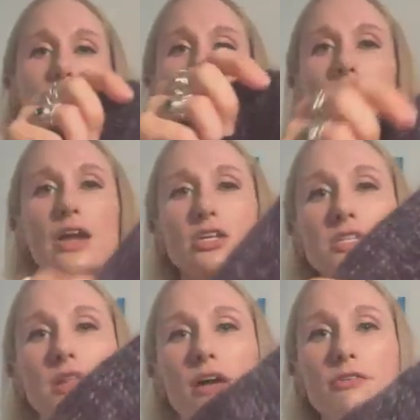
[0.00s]
I just
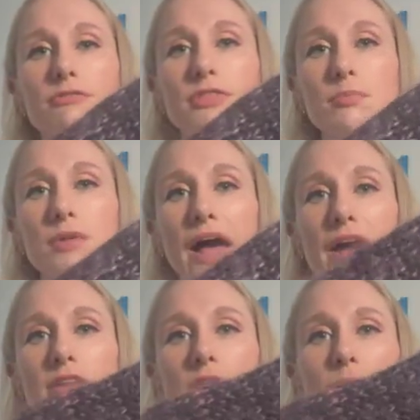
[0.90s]
love the
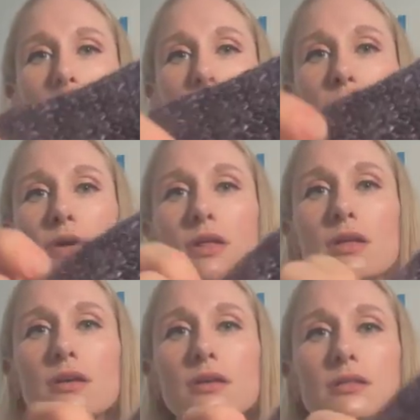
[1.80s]
black and the purple.
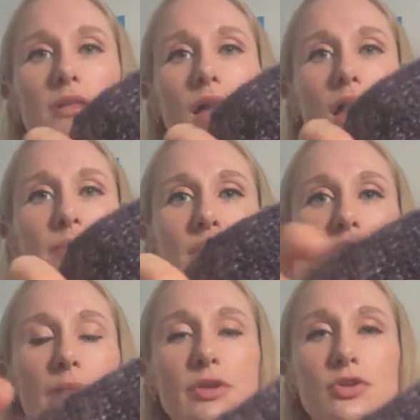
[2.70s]
I mean,
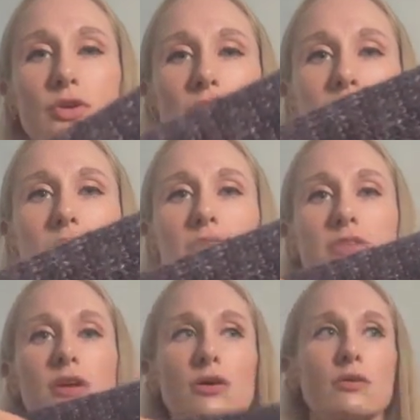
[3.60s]
I'm a New Yorker,
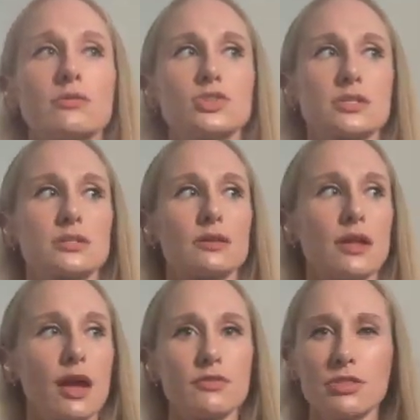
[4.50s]
so just
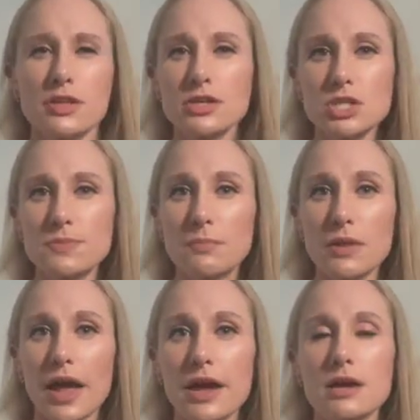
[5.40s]
everything should be
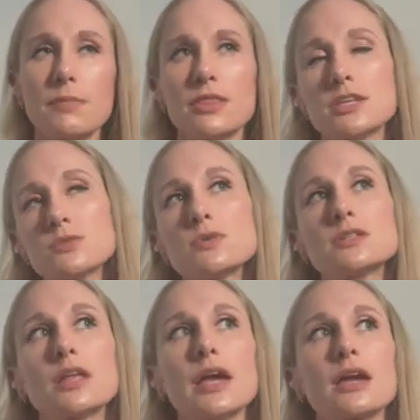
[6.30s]
black, but this
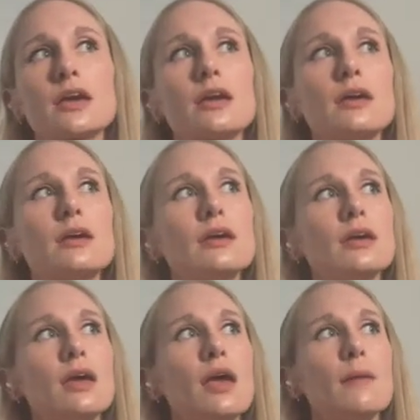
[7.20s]
was like,
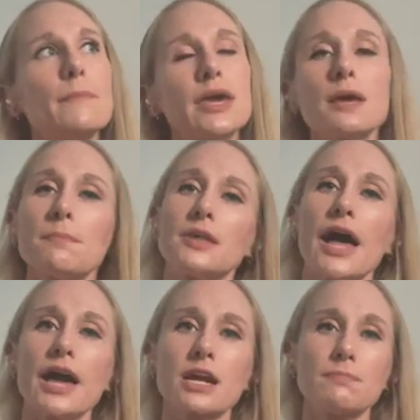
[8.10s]
make it
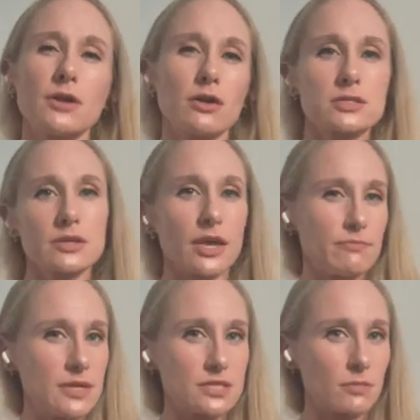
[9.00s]
black, but also give
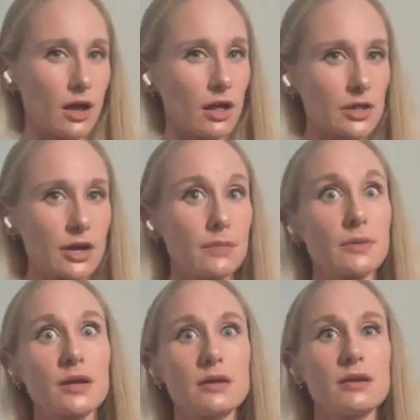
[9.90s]
me some color,
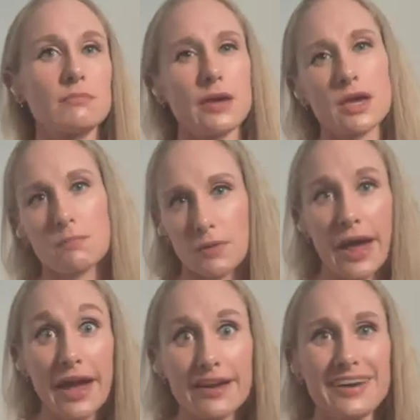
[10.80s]
but make it
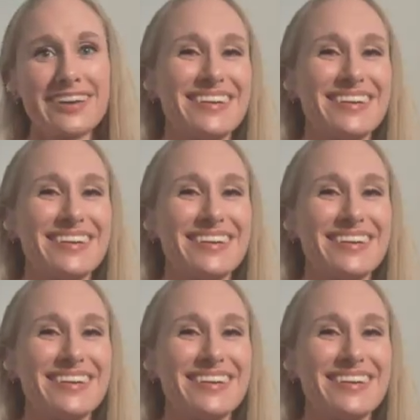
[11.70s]
black.